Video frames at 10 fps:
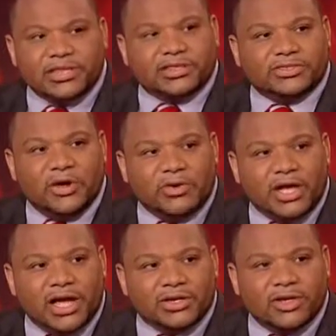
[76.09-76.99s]
There's no
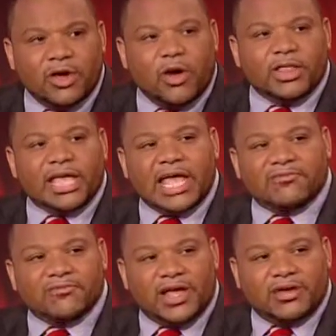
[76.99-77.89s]
gun. All they
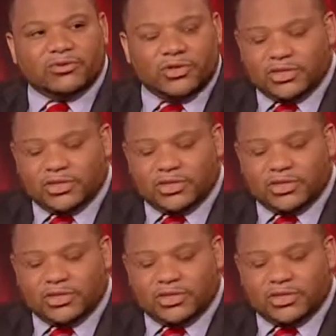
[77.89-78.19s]
have found,